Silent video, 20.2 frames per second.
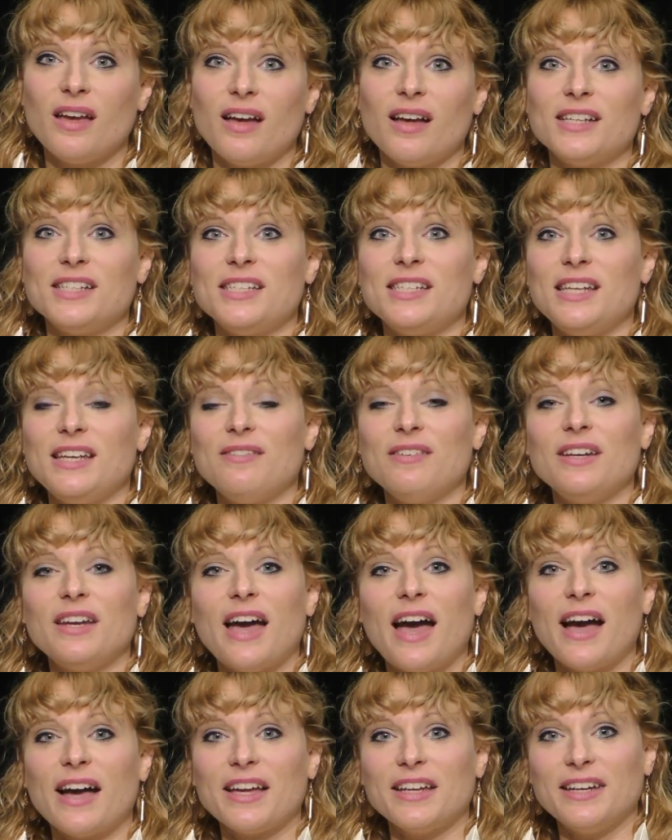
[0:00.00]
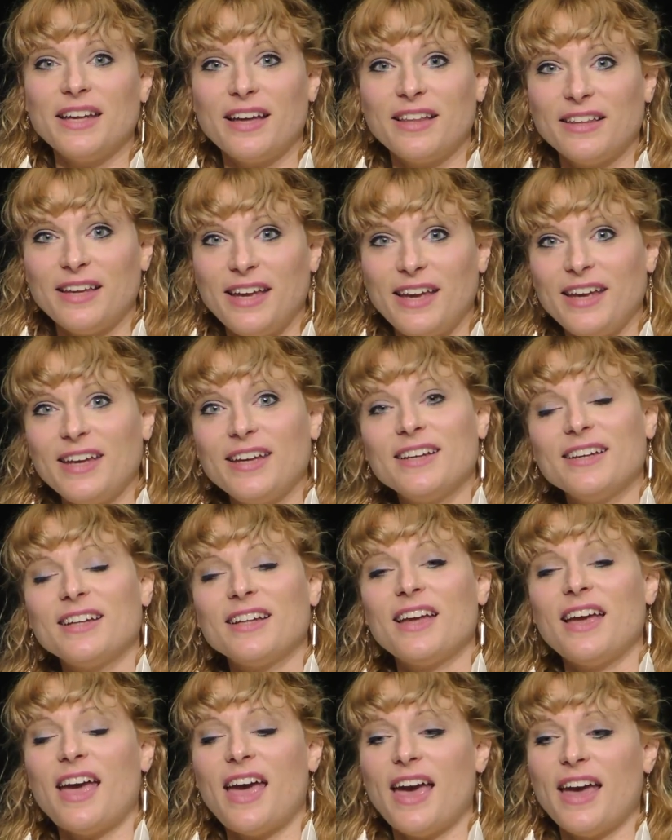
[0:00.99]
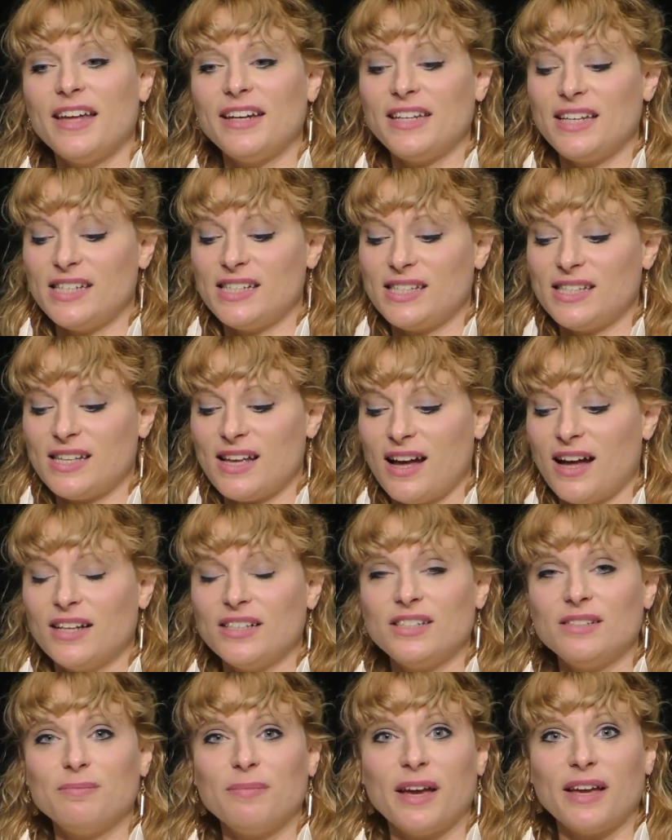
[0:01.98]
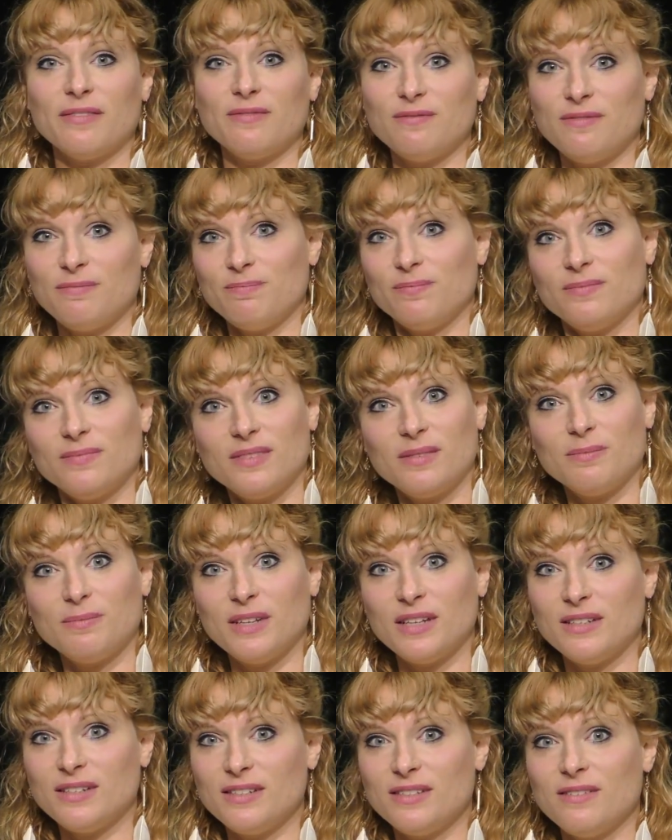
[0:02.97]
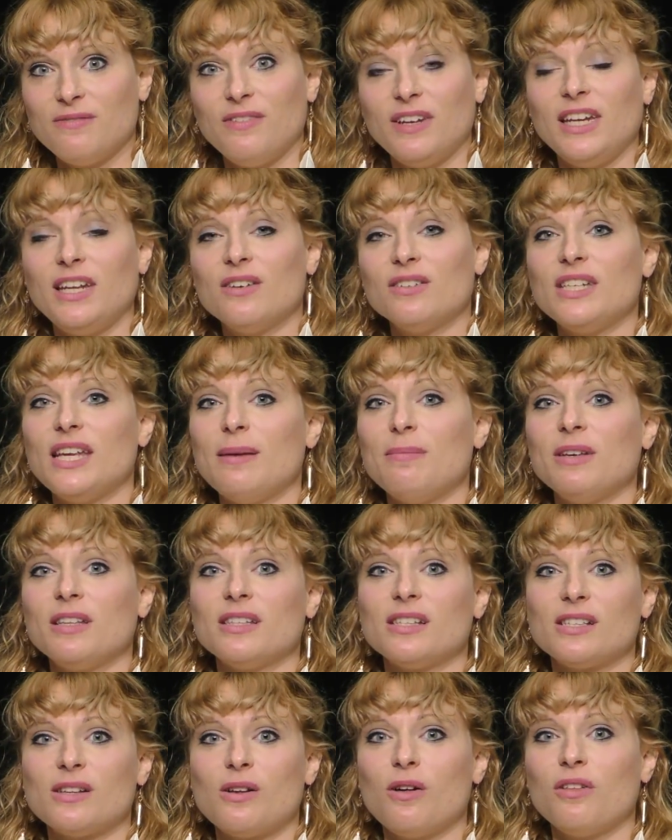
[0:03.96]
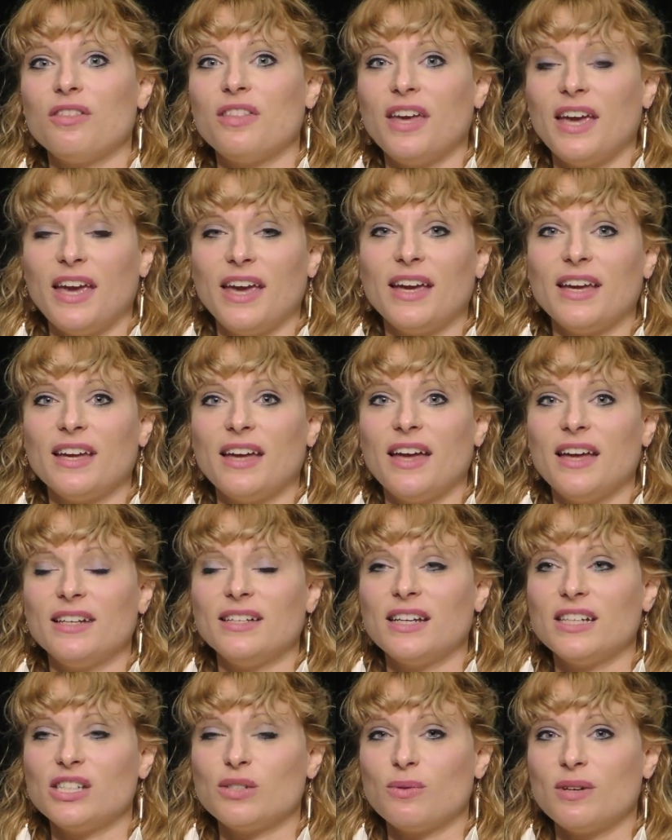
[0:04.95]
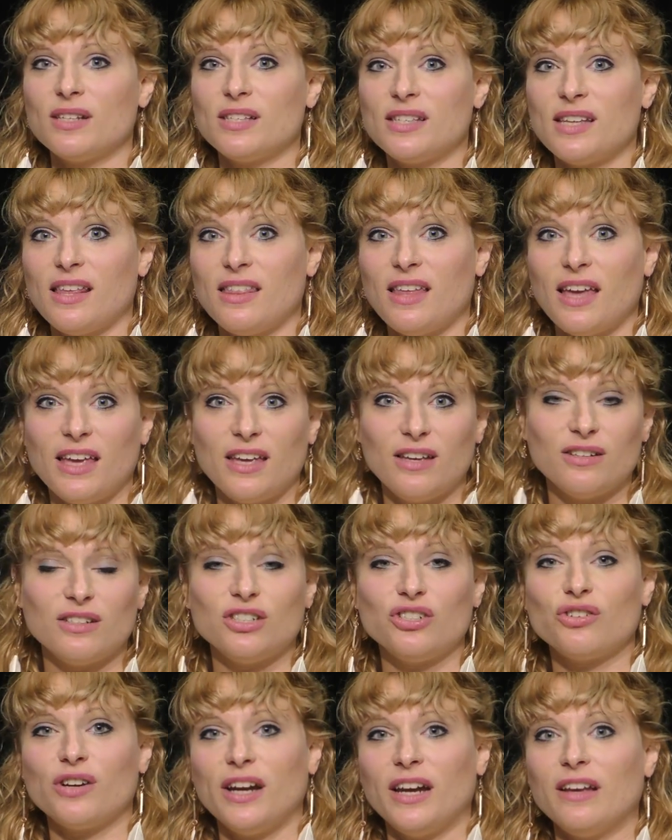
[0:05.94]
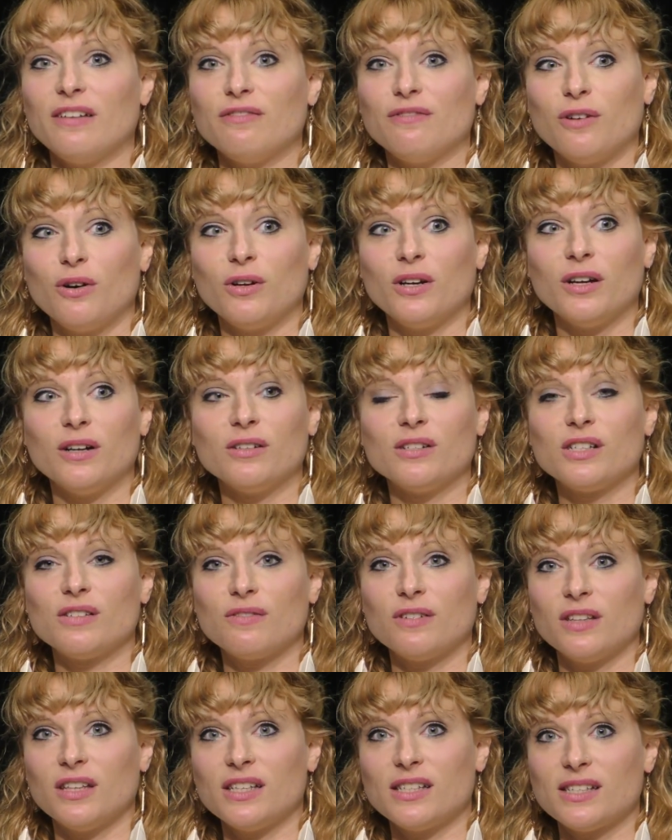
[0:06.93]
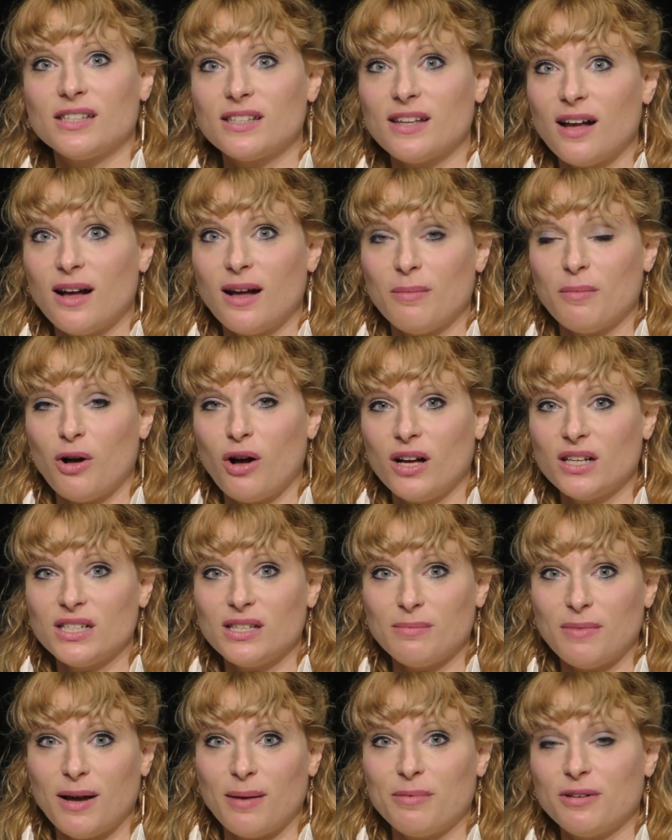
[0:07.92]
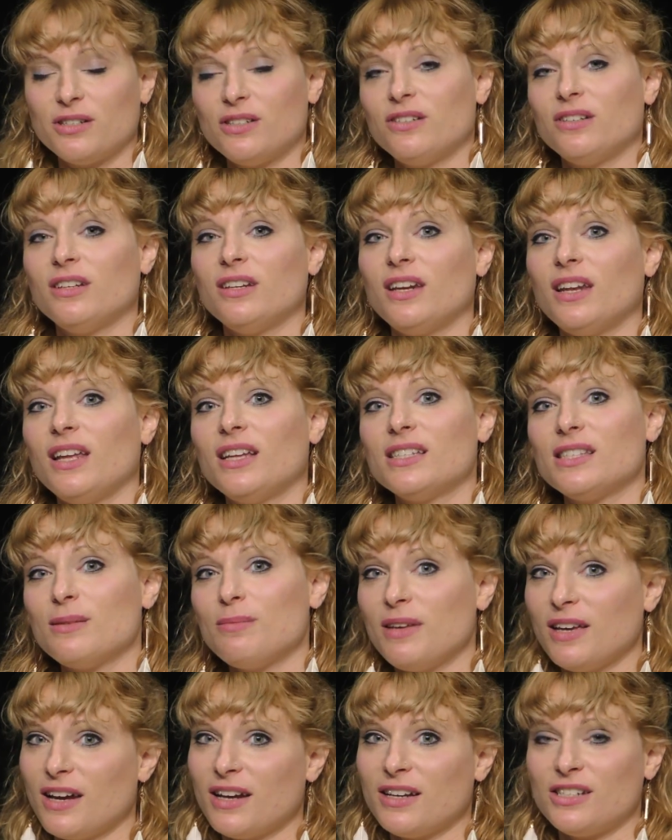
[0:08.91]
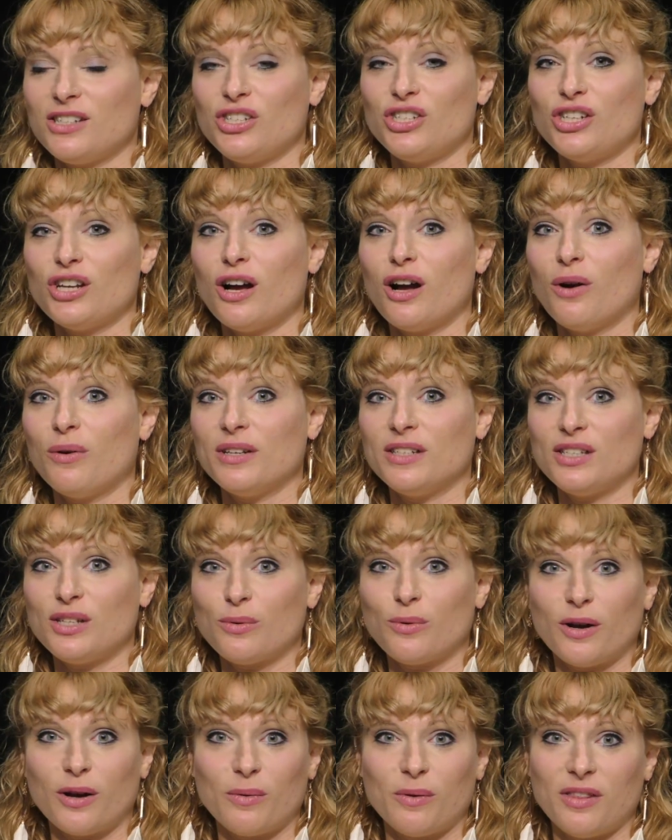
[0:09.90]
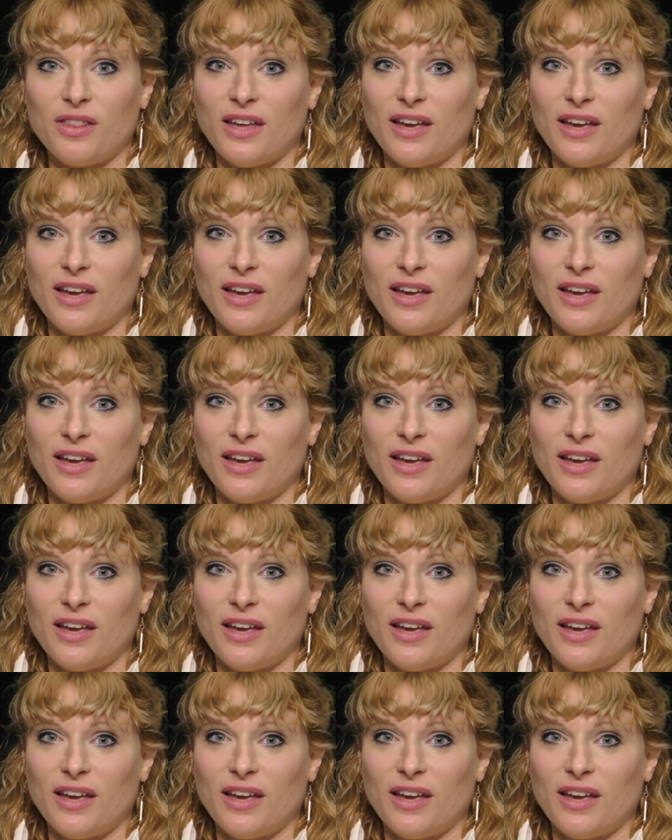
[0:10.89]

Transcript: Stephen Akinyele, and he's been videotaping this whole thing, and I just want to say thank you to Trading Photos for this awesome opportunity to be on his show and to work with